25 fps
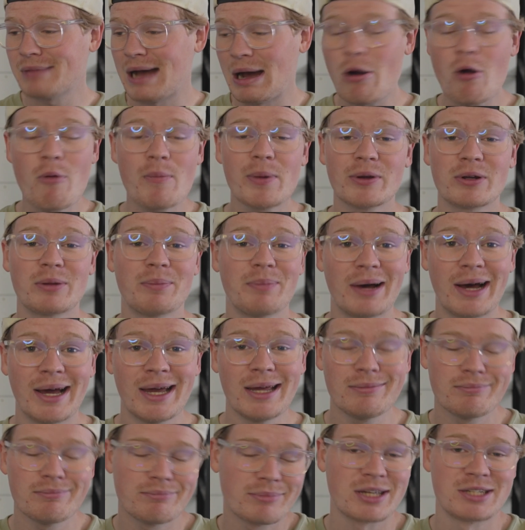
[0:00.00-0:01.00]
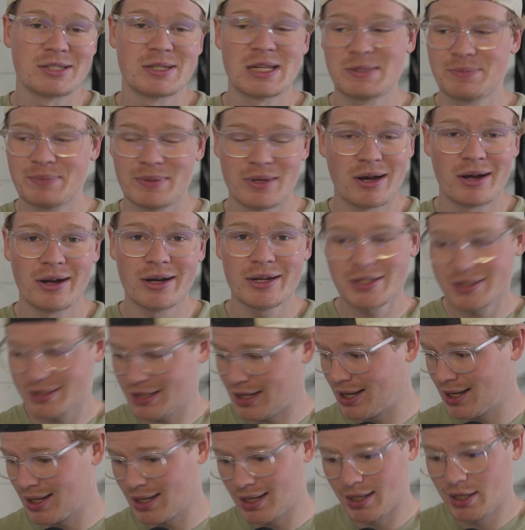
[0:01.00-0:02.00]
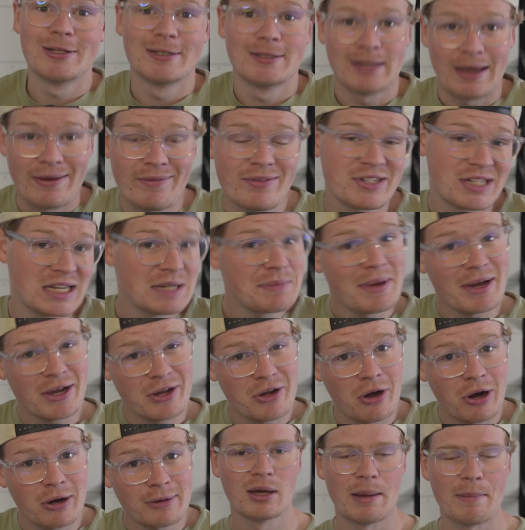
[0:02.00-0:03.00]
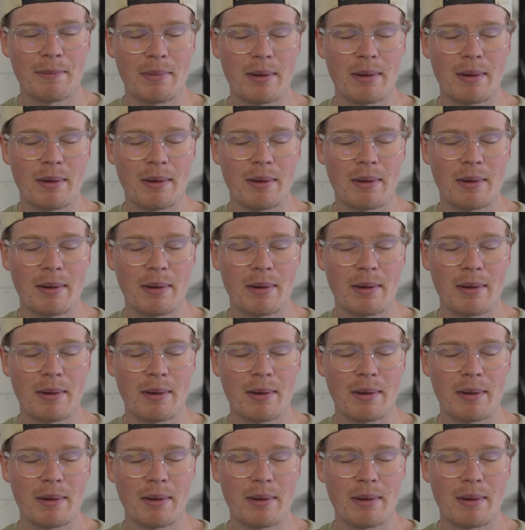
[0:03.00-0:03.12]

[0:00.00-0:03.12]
I won't be able to buy it because let's be honest, have you seen my car?